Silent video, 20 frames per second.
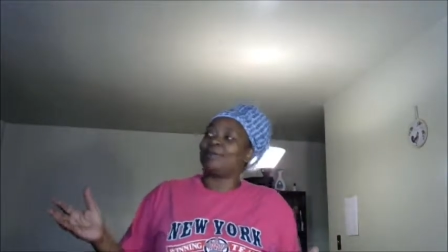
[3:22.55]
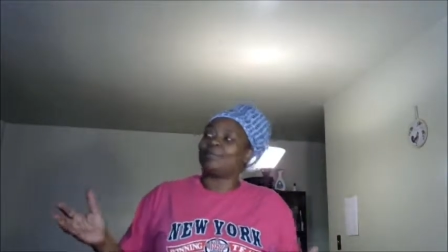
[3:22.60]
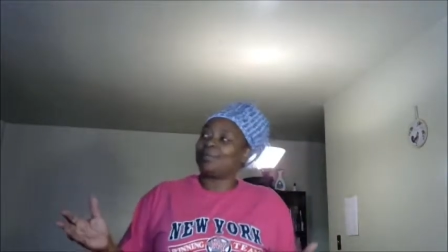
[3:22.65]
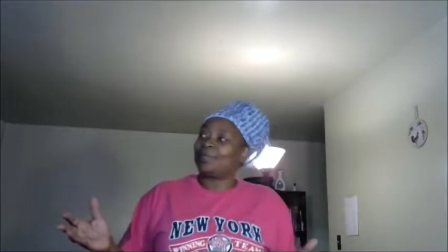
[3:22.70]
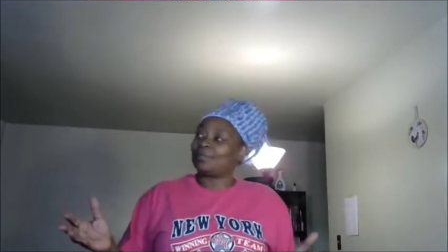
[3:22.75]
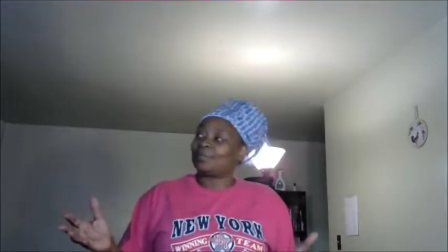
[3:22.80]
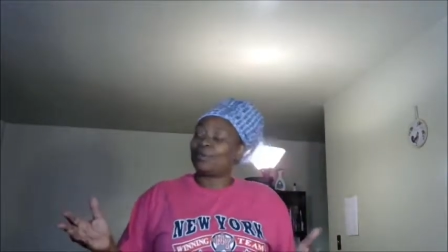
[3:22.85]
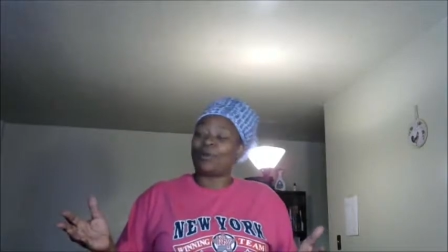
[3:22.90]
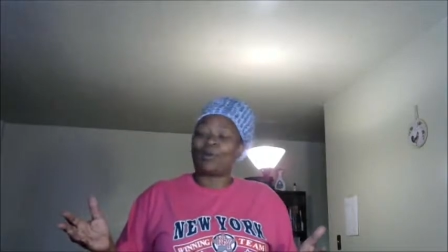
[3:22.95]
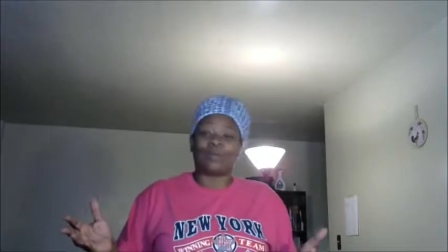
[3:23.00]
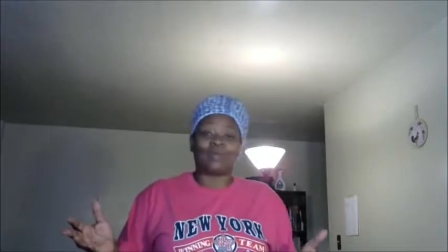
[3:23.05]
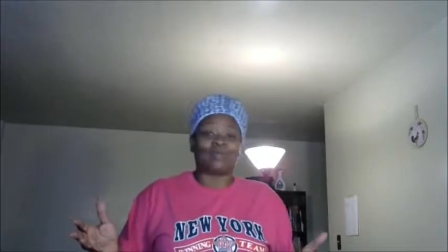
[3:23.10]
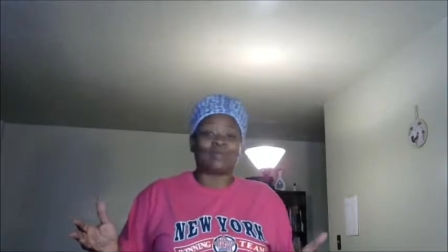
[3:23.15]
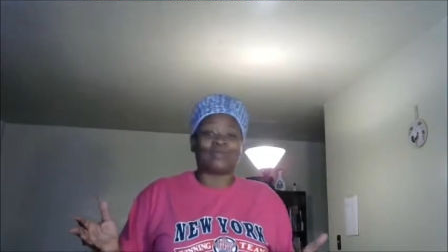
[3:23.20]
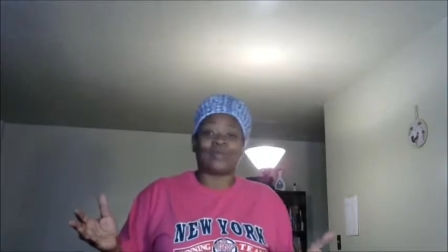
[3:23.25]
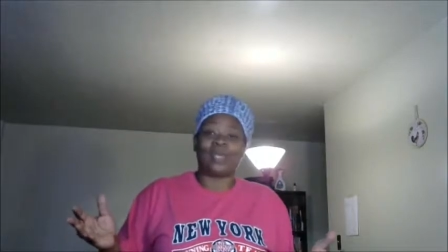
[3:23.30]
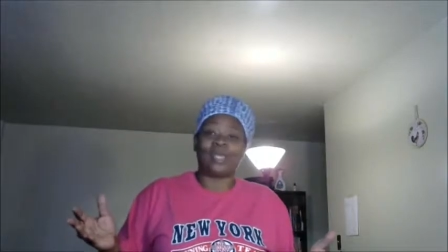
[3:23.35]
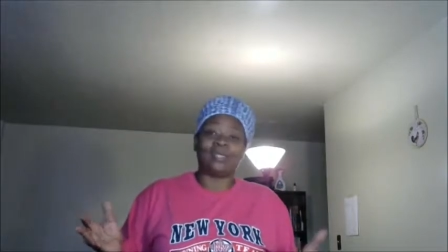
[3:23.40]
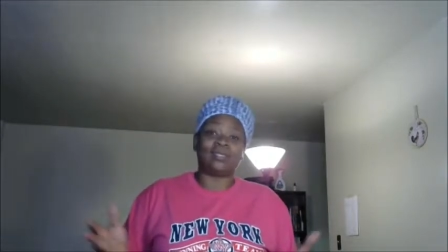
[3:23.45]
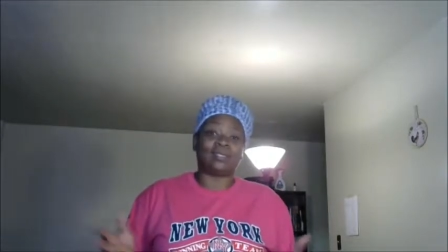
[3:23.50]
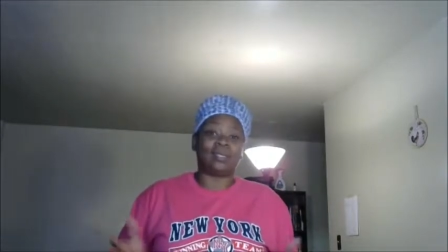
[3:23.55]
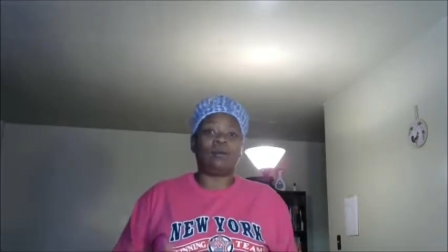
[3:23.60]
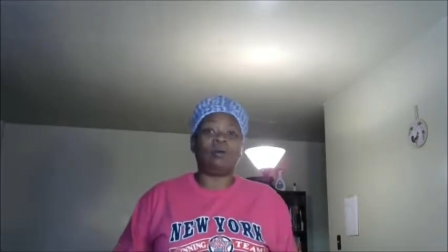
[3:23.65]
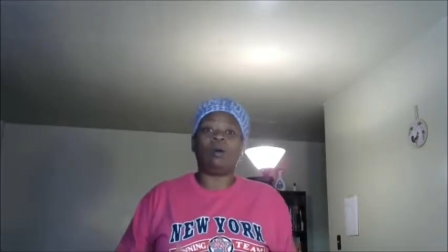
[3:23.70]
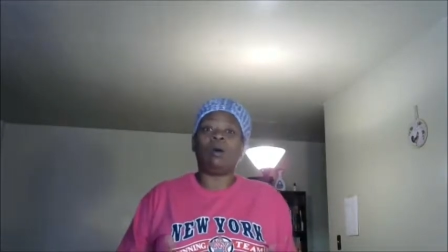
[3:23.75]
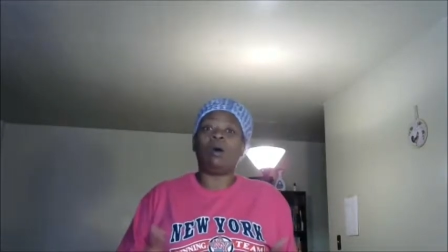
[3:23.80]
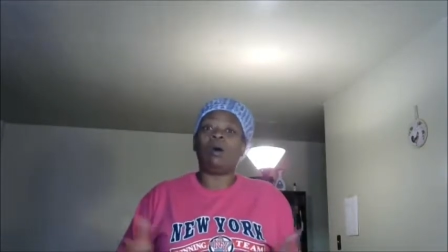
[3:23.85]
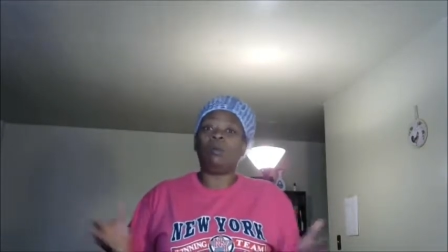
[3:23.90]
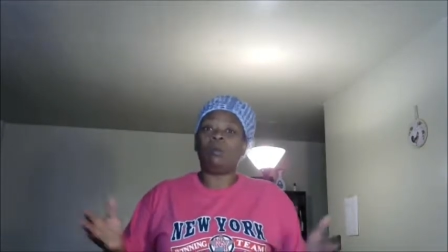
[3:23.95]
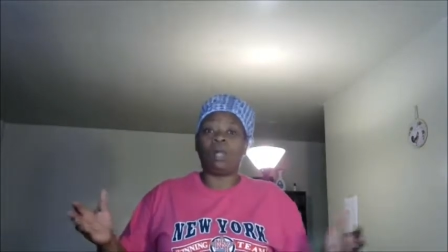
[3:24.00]
this girl is crazy.
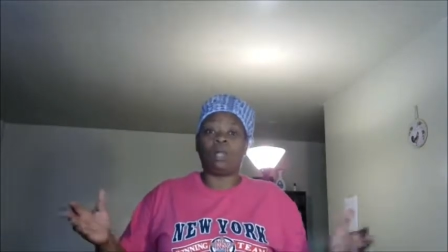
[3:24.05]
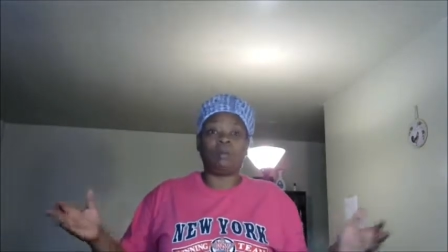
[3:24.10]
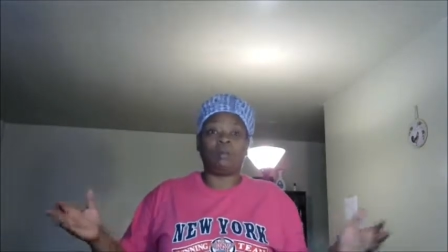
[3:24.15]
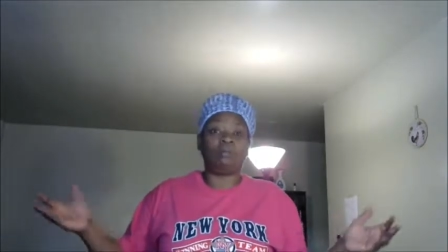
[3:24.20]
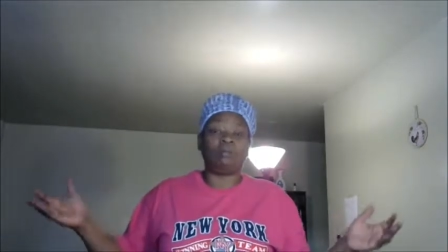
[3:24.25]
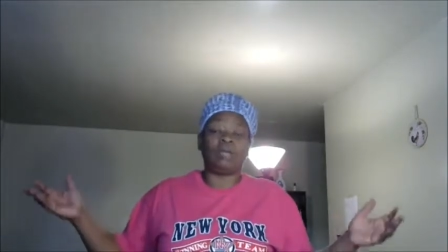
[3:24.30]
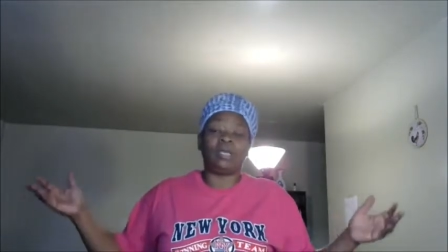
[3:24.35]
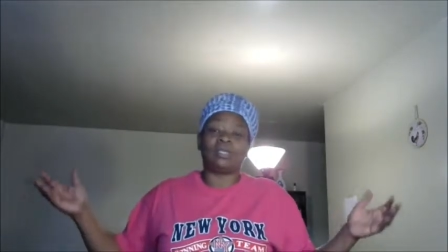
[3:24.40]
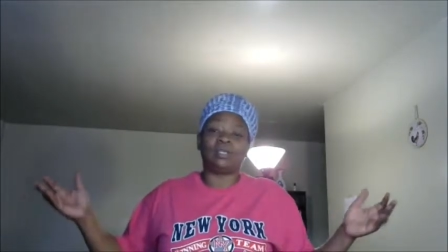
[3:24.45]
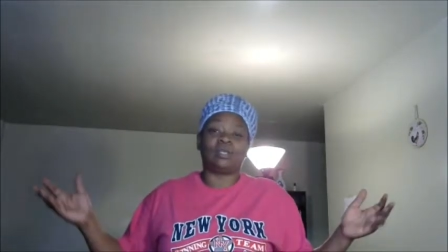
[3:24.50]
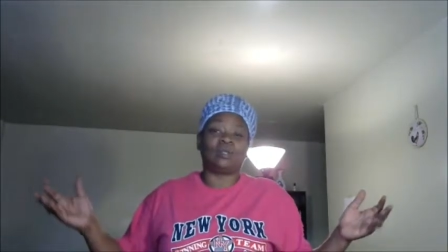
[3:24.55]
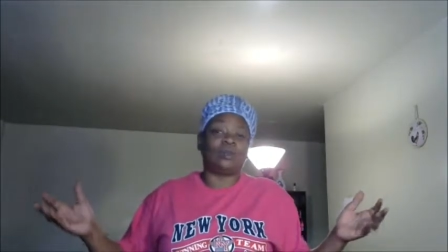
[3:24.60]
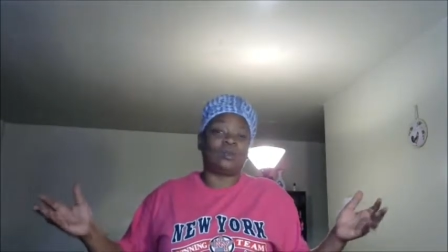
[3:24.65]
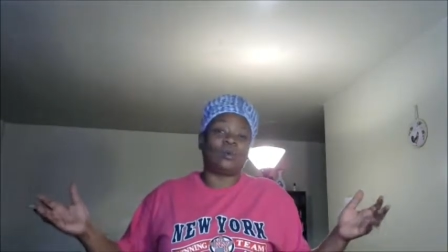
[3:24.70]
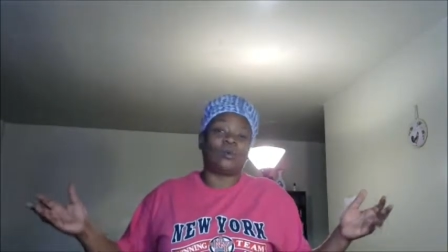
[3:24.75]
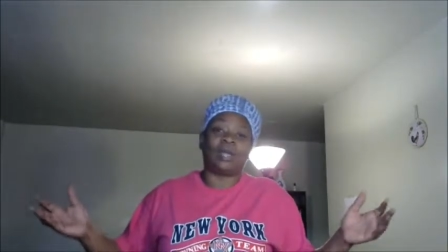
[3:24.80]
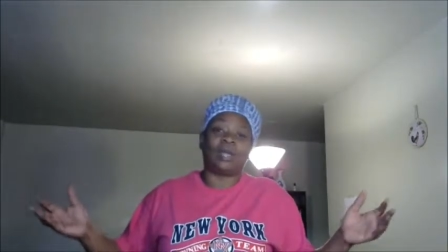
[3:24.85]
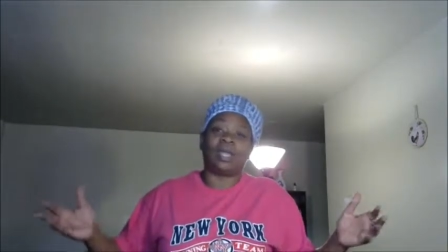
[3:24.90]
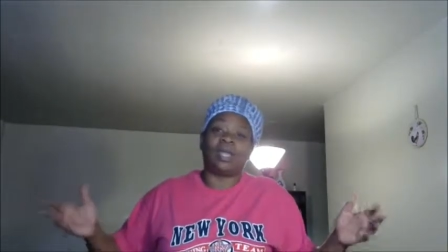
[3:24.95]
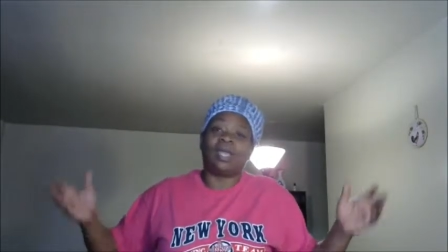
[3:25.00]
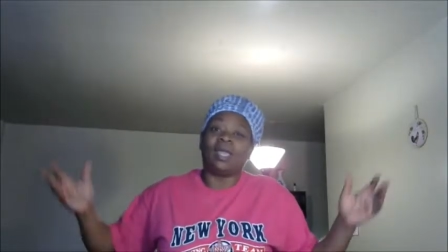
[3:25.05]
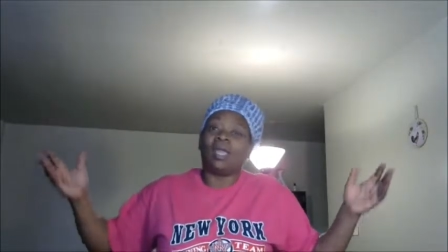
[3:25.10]
Oh well, I'm praising the Lord.